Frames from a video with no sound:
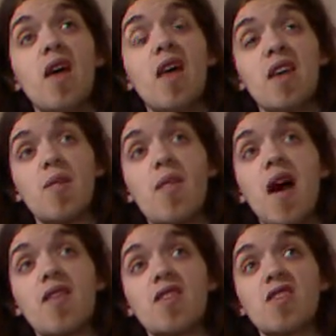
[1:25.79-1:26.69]
in
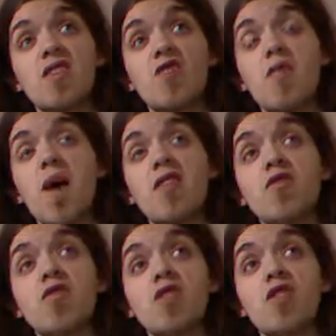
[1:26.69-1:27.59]
comparison to the amount
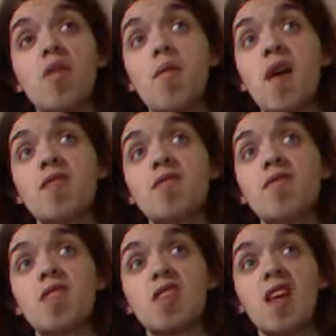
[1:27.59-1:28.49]
who just know about it
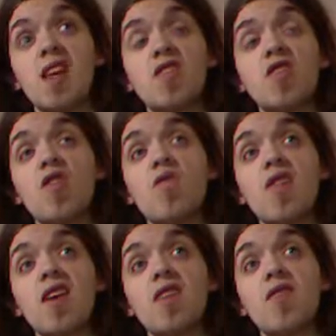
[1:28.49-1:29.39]
than, say, Tomb
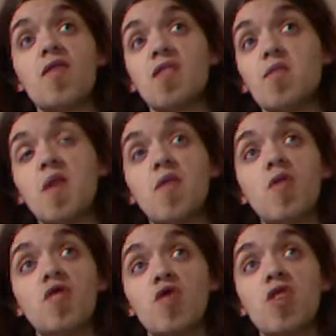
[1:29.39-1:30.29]
Raider versus people
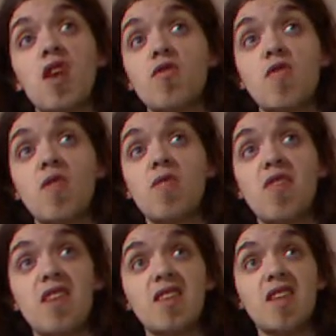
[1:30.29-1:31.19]
who just know Tomb
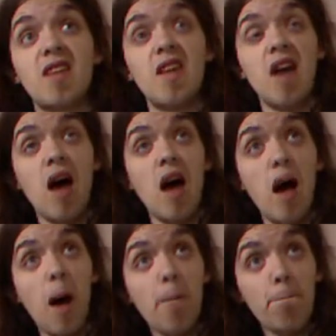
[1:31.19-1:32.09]
Raider.
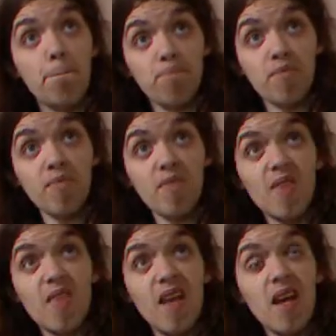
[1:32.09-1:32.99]
Um,
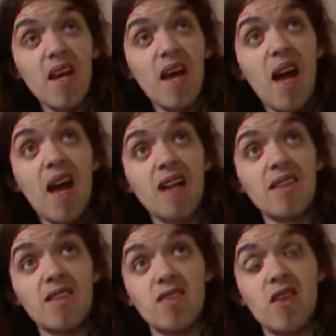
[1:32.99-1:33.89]

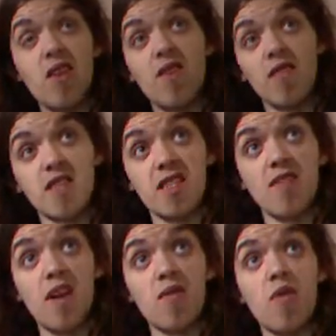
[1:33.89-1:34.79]
and obviously
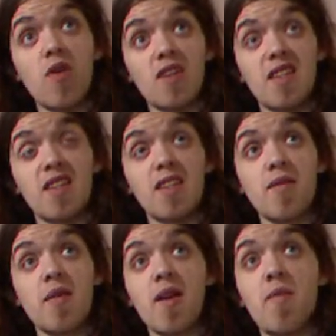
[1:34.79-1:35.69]
they want it
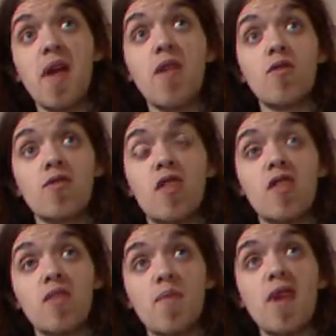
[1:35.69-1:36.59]
to appeal to a
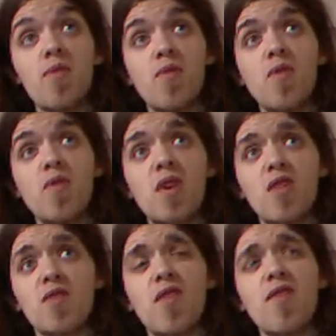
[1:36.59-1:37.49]
lot of people,
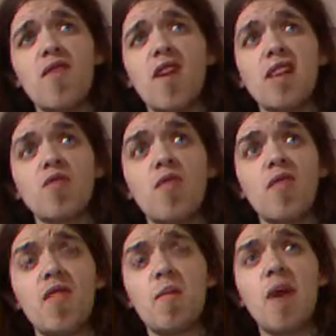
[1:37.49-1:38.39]
so I think that's why
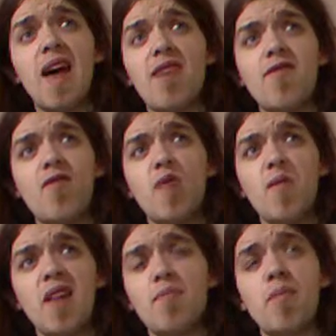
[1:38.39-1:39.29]
the
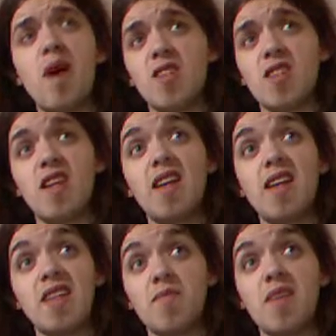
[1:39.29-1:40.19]
platforming and
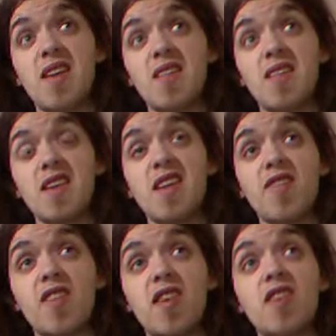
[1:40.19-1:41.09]
puzzling has been
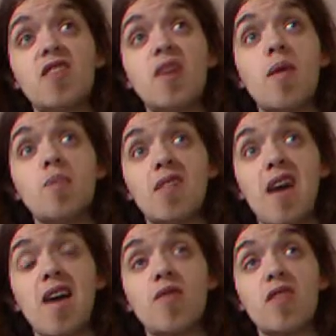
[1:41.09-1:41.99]
significantly dumbed
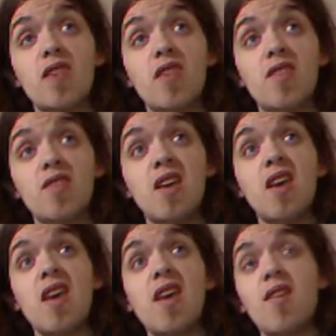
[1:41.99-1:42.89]
down. And
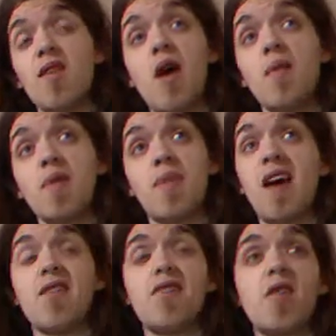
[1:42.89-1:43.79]
yeah, I mean,
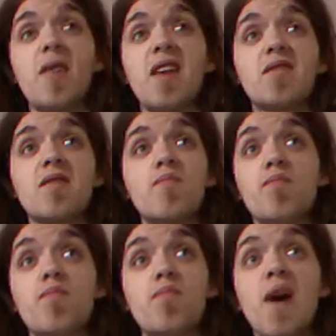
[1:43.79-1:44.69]
platforming, it's
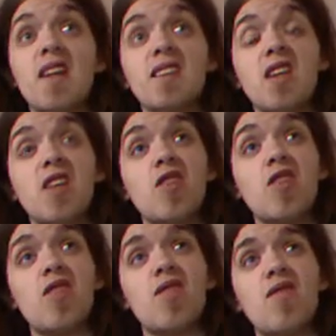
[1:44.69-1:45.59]

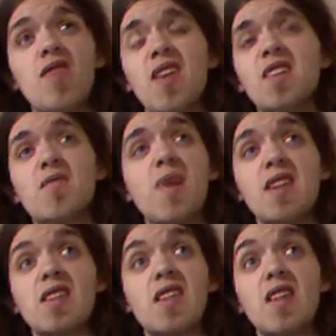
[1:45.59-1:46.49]

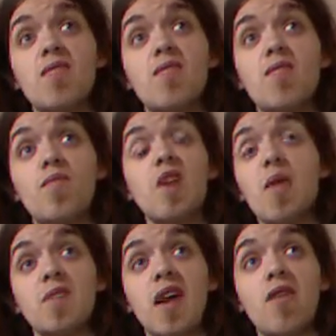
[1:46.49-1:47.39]
basically
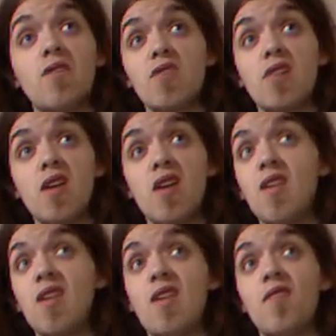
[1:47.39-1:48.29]
dumbed down to
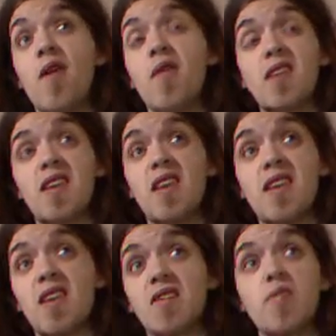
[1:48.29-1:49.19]
the
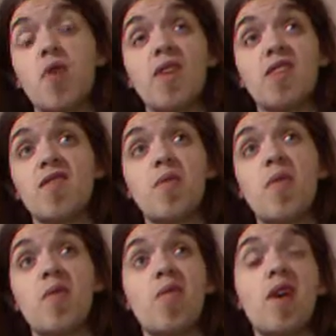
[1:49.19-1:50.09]
ridiculous point, to the
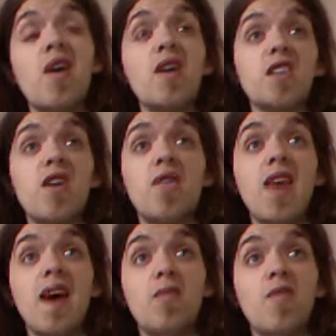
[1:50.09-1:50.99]
point where, I don't know,
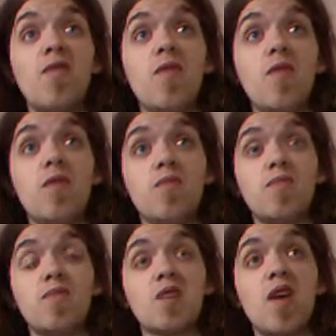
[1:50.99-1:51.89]
Land Before
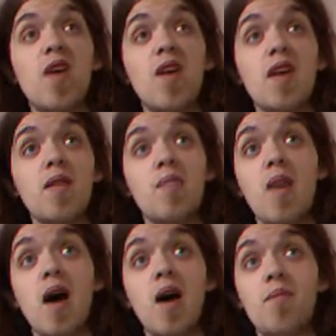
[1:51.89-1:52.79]
Time,